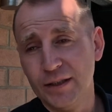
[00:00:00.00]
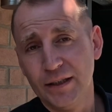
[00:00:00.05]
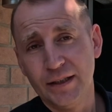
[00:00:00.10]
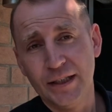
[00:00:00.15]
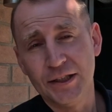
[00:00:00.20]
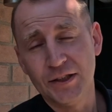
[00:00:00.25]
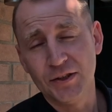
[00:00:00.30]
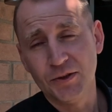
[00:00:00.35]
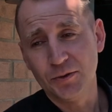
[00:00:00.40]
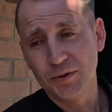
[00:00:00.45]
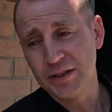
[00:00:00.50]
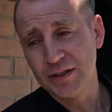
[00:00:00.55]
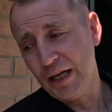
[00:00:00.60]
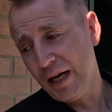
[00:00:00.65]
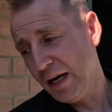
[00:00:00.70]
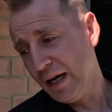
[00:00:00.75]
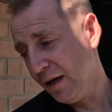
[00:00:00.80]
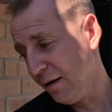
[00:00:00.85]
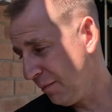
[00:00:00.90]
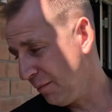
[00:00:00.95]
This is all set
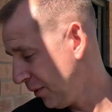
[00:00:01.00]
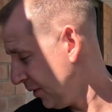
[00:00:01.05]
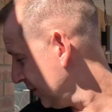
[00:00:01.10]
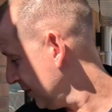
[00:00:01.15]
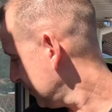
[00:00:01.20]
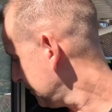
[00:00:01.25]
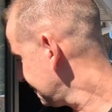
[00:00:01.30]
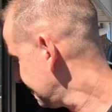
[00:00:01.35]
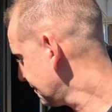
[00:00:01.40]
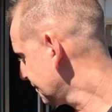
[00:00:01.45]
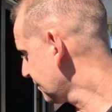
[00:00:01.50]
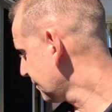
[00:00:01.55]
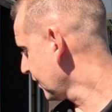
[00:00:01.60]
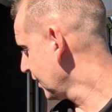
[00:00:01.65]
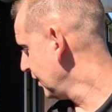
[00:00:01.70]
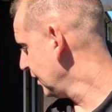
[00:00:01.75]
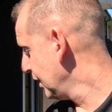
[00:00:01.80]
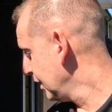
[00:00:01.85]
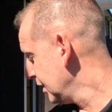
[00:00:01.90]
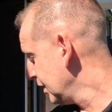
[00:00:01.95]
up.
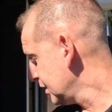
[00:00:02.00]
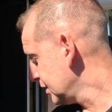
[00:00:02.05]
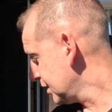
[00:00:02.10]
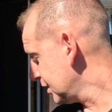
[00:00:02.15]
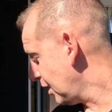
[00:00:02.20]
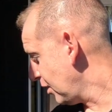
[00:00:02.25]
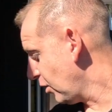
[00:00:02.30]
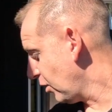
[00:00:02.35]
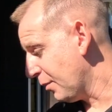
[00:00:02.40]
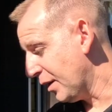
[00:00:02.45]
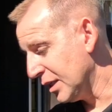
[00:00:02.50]
So I'm